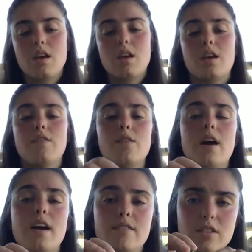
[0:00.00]
If you
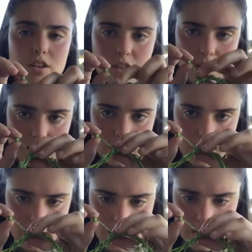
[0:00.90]
have little things like
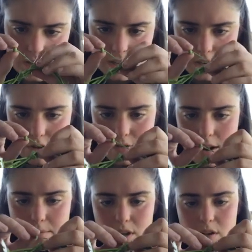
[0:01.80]
this and you
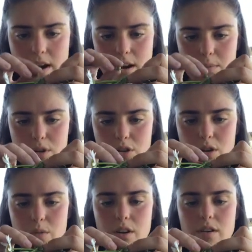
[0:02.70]
wrapped it around but you
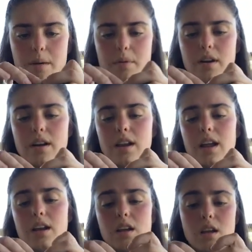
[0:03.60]
don't want to wrap it around
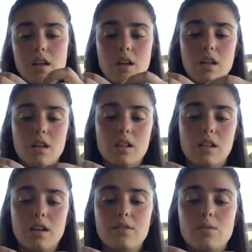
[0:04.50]
again,
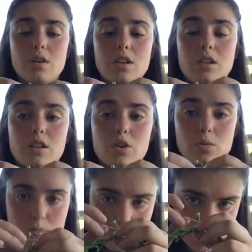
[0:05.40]
lift one of the
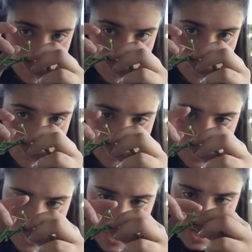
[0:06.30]
loops that you've
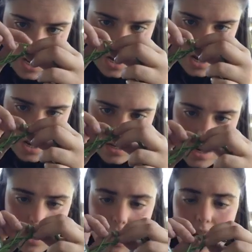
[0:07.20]
created and
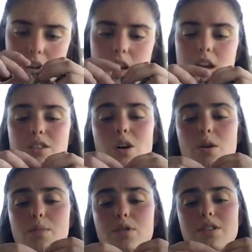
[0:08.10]
tuck it in. It's
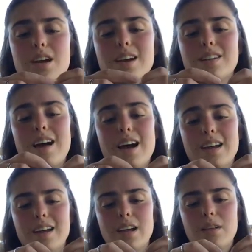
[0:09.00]
almost like
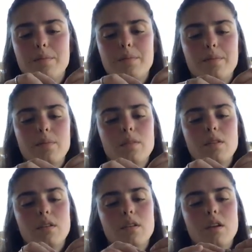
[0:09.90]
tying it.
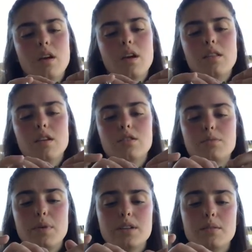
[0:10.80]
And then
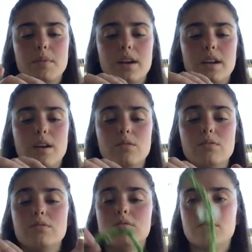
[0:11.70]
just press it back down
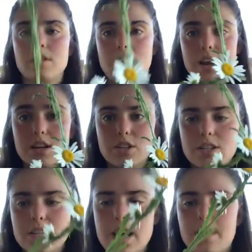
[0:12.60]
and it
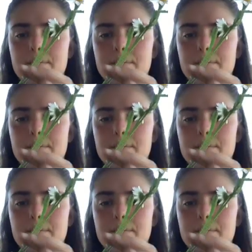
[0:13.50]
should stay.